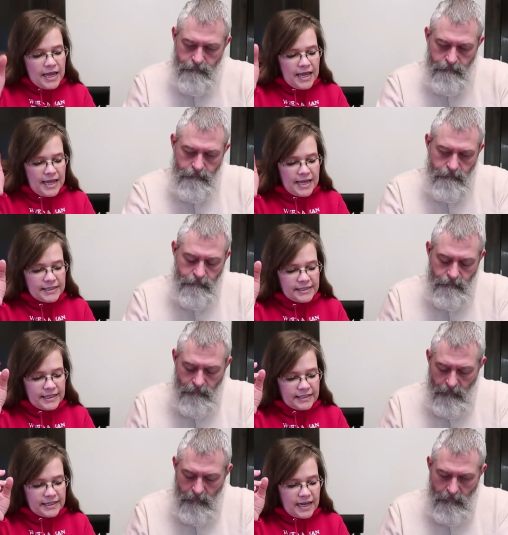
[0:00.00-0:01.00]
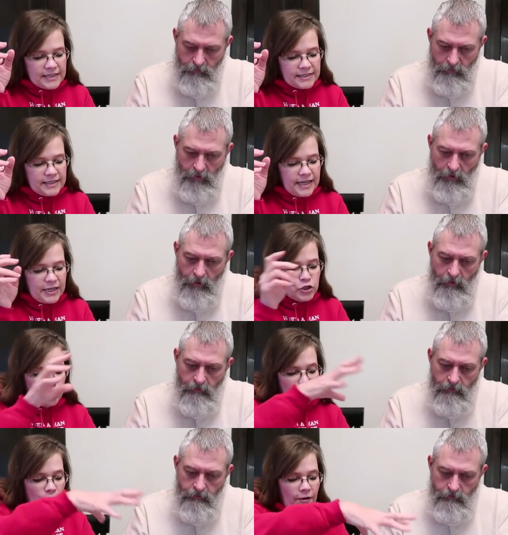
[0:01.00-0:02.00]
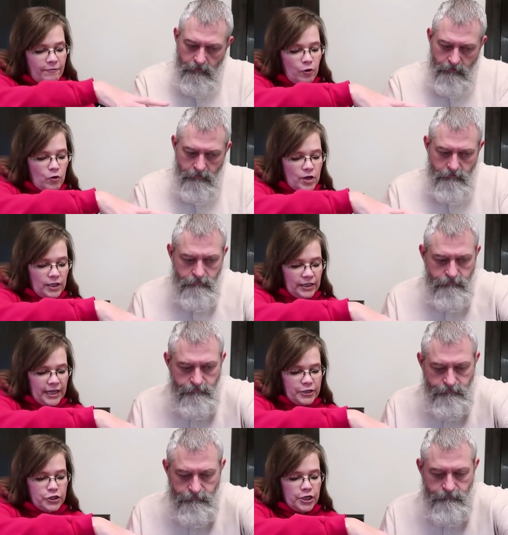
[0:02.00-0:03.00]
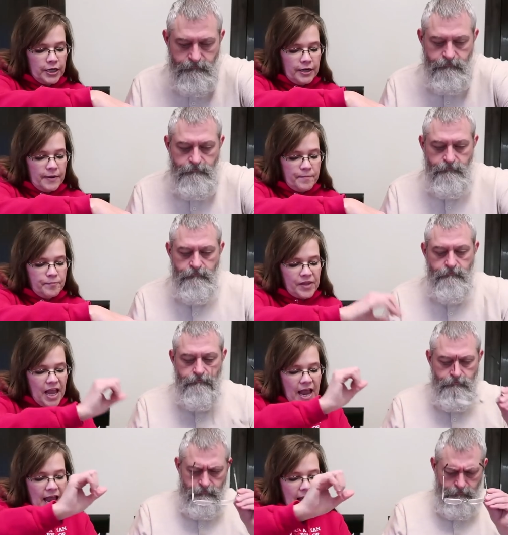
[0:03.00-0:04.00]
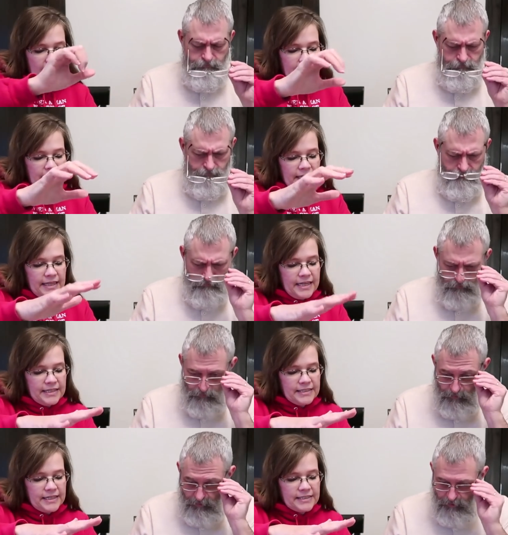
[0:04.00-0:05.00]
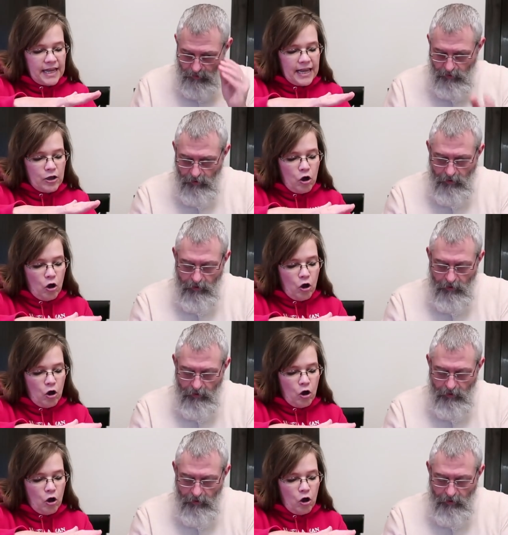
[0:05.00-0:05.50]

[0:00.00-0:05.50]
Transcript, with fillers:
Speaker 1: He has sent us the truffle collection, and then this is a